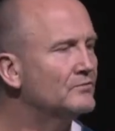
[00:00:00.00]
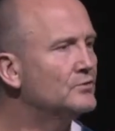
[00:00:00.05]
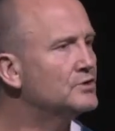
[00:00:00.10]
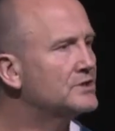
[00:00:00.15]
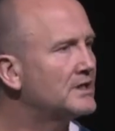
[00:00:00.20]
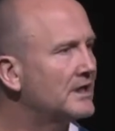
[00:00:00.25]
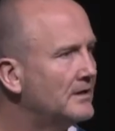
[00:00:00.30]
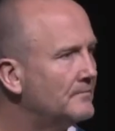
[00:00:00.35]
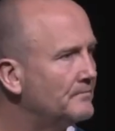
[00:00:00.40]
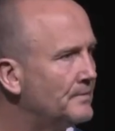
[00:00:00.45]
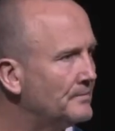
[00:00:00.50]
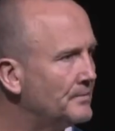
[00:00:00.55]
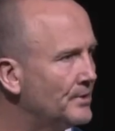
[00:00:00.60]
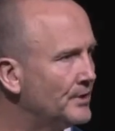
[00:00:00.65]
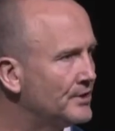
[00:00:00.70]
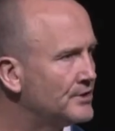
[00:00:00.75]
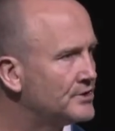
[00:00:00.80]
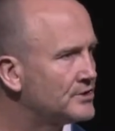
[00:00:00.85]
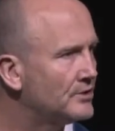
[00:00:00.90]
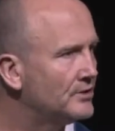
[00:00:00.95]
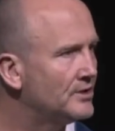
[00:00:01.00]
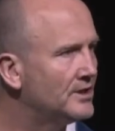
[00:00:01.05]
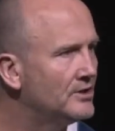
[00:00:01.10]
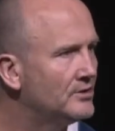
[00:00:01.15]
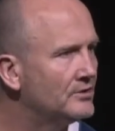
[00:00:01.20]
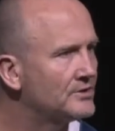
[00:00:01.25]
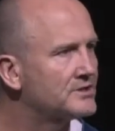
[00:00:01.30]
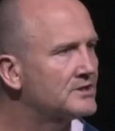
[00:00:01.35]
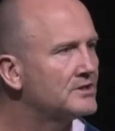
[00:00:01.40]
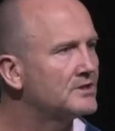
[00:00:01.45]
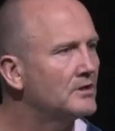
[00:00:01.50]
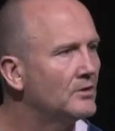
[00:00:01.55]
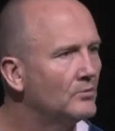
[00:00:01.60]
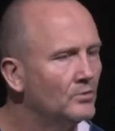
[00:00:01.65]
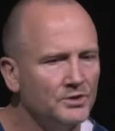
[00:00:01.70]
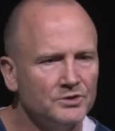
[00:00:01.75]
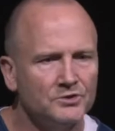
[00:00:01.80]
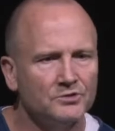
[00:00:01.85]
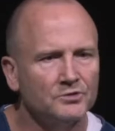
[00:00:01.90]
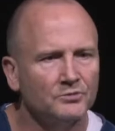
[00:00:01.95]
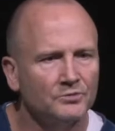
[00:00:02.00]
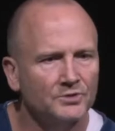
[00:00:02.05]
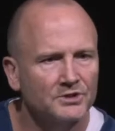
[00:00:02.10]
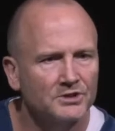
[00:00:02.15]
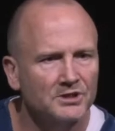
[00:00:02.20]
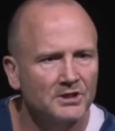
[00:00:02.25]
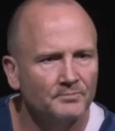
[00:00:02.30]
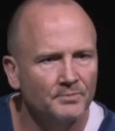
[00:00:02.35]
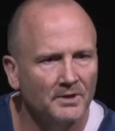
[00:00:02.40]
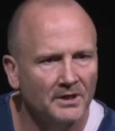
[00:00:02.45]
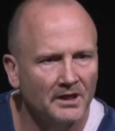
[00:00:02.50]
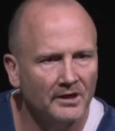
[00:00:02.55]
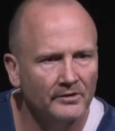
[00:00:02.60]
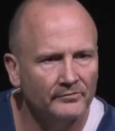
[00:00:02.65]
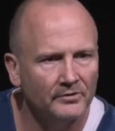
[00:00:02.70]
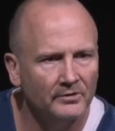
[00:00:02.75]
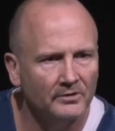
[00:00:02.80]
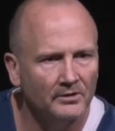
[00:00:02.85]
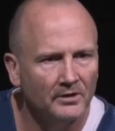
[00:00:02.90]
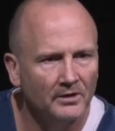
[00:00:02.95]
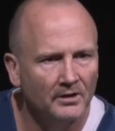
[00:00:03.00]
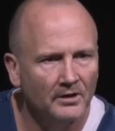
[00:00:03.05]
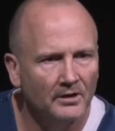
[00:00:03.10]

If you take people on a journey, God's going to go, what did you do with the sheep I gave you?